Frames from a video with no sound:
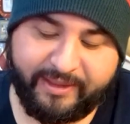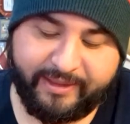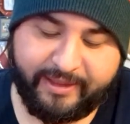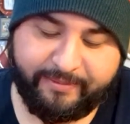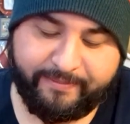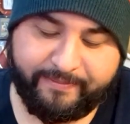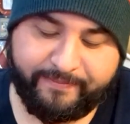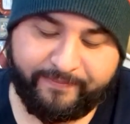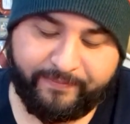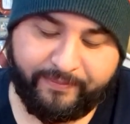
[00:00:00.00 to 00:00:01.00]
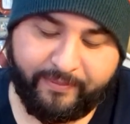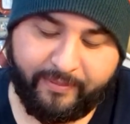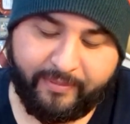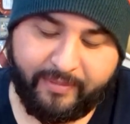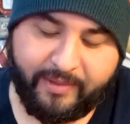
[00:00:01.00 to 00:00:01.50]
in the top.
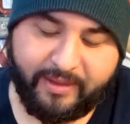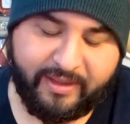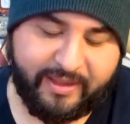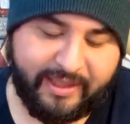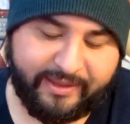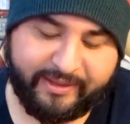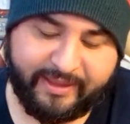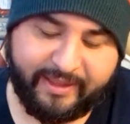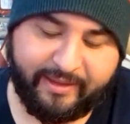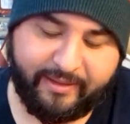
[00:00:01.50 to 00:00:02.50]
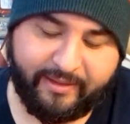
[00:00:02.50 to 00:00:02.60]
How sad.